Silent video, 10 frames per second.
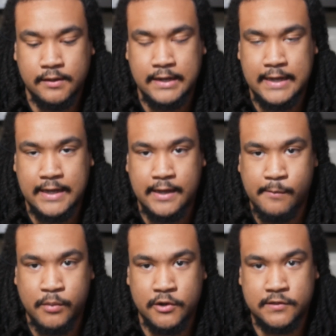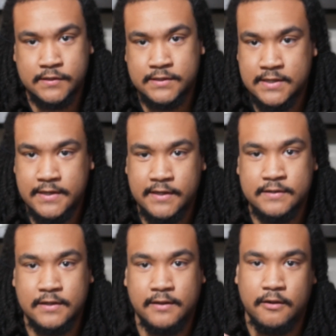I purchased
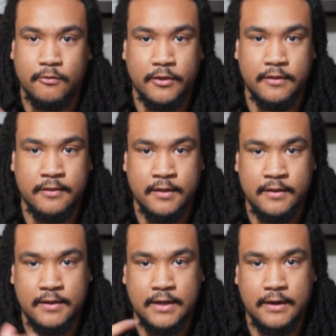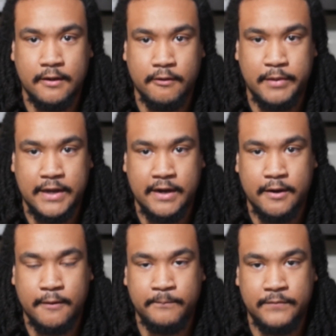these along with another
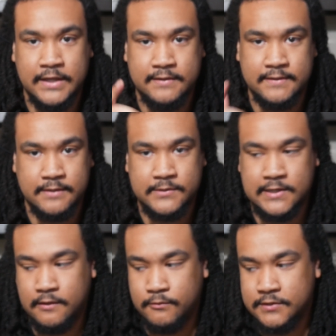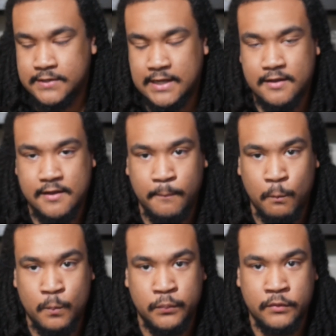pair that the same seller was selling
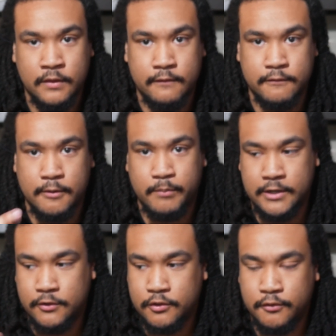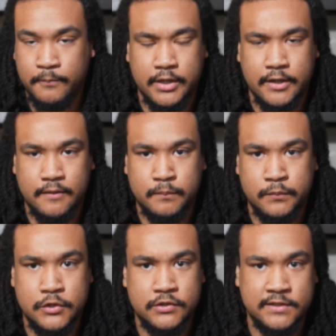for a bundle, but
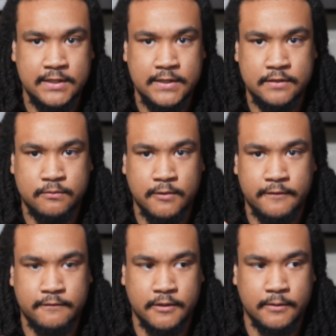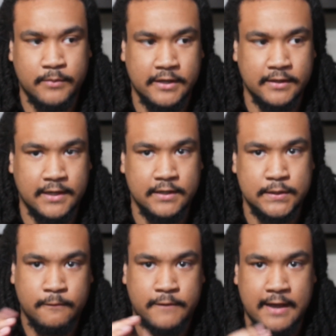usually these run for about like
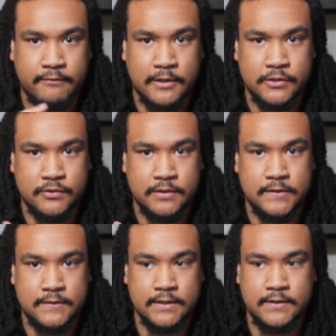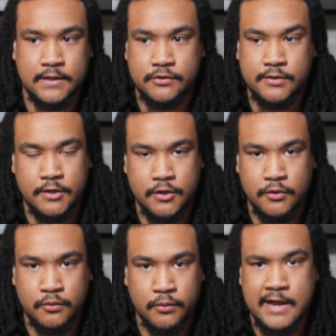500 to 600
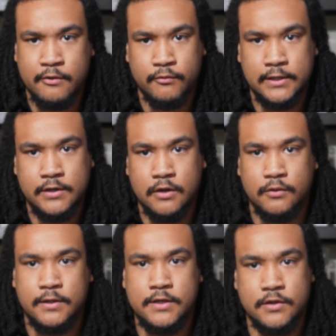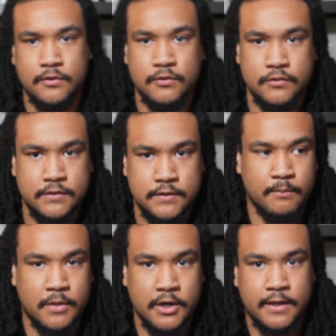new. I don't really know the used
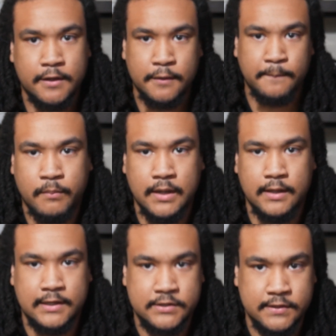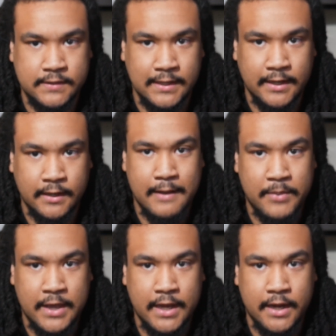market, but let's just say I
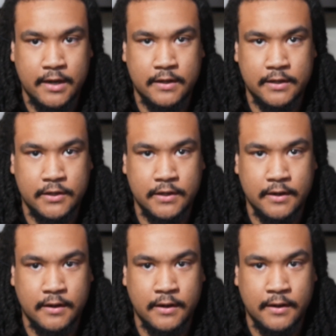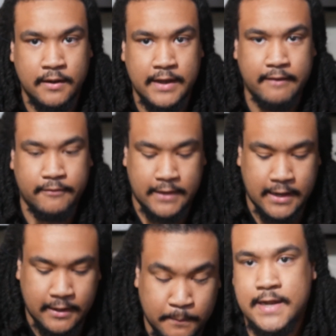paid under half of that.